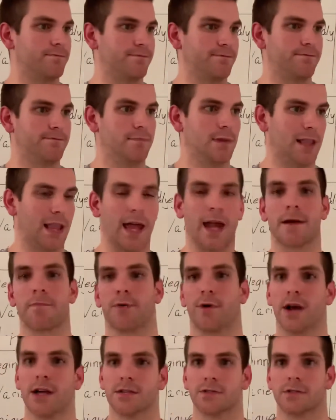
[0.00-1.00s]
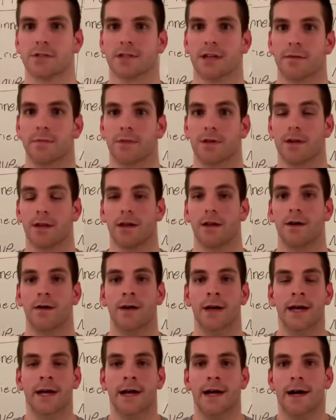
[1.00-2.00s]
leg press or something, you know?
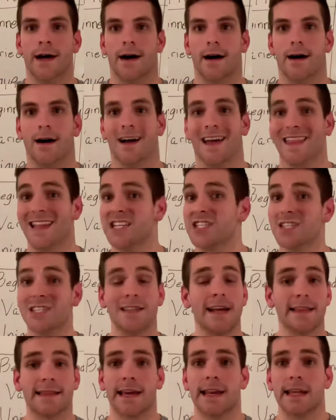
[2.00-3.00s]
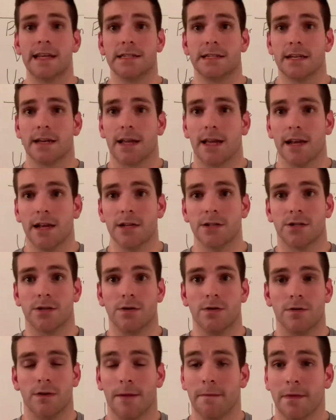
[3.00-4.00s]
Uh, and that's just not that easy to get
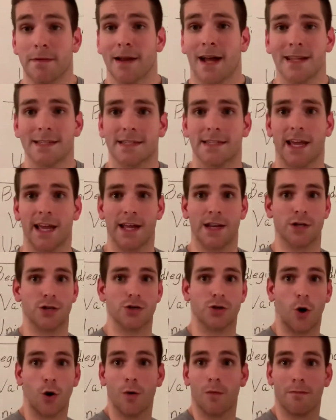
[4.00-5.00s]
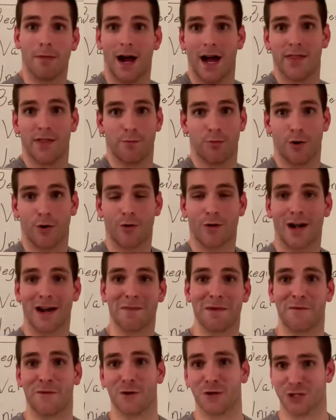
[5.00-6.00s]
into. I'm not saying don't buy the
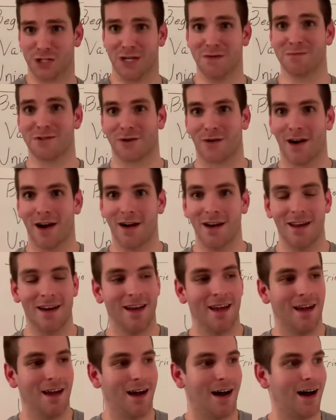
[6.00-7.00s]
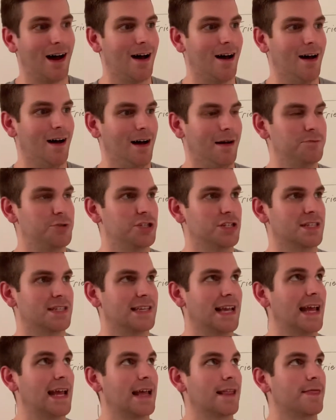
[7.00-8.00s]
program if your gym's crowded. Uh, I'm just
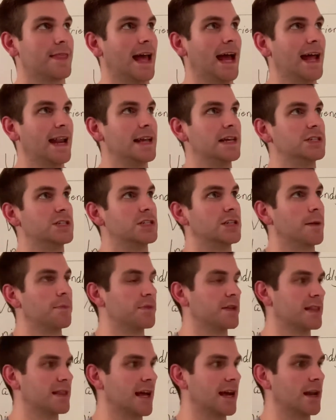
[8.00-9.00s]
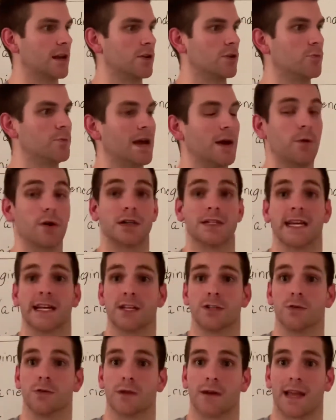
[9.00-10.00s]
saying that is something that you may want to take
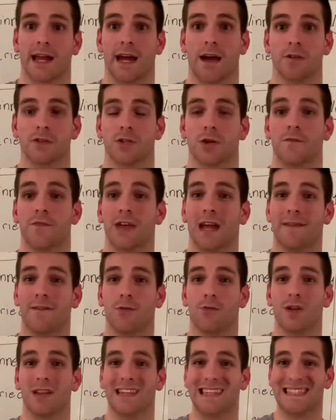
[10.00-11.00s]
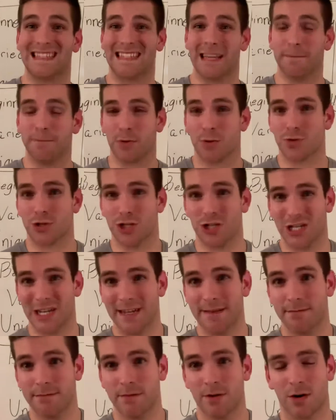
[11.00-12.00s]
into account. So if you have a really simple
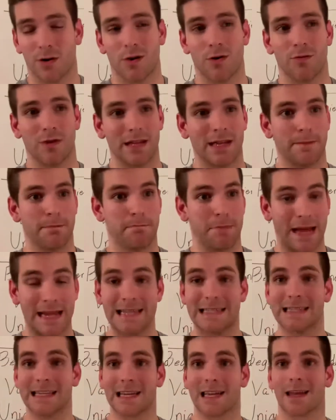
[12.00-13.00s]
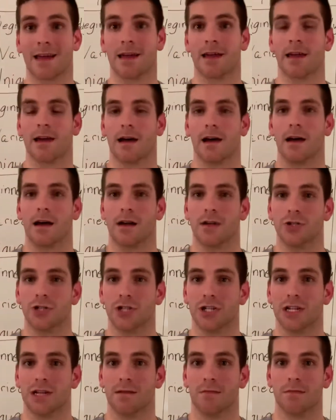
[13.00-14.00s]
gym or a really basic uh,
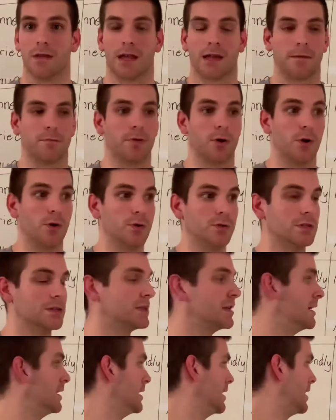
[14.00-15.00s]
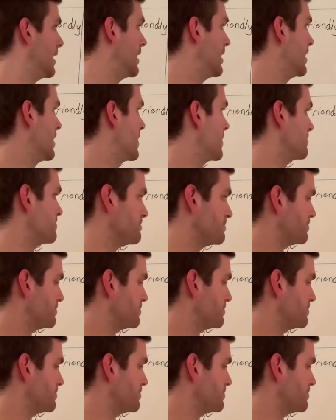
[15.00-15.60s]
gym like Bones, um,